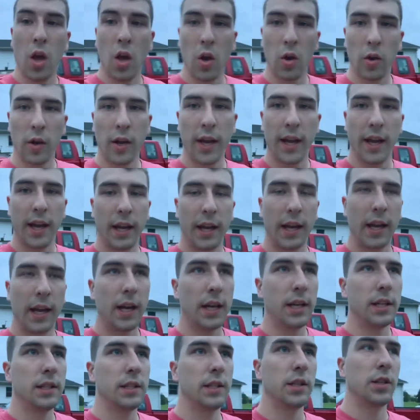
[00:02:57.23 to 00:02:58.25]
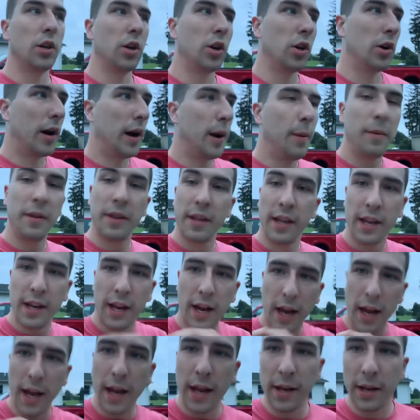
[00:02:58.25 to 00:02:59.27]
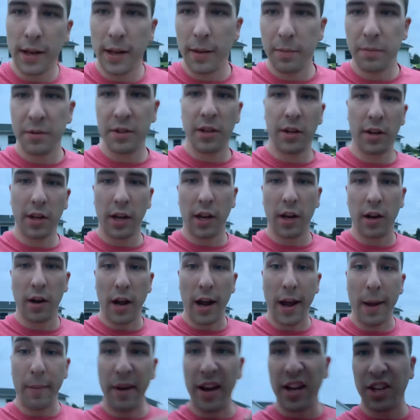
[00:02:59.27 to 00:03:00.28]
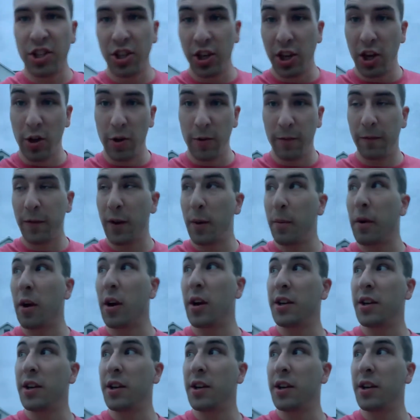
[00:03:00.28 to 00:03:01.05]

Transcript: Okay, guys, so I'm going to end the episode here. I'm actually home from our